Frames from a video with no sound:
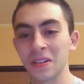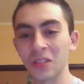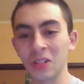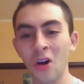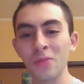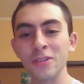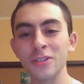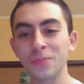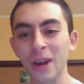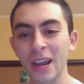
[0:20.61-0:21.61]
almost
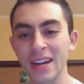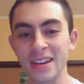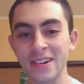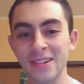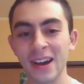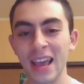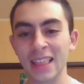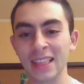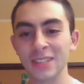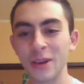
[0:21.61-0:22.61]
brand new, and
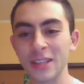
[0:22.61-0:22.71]
let's waste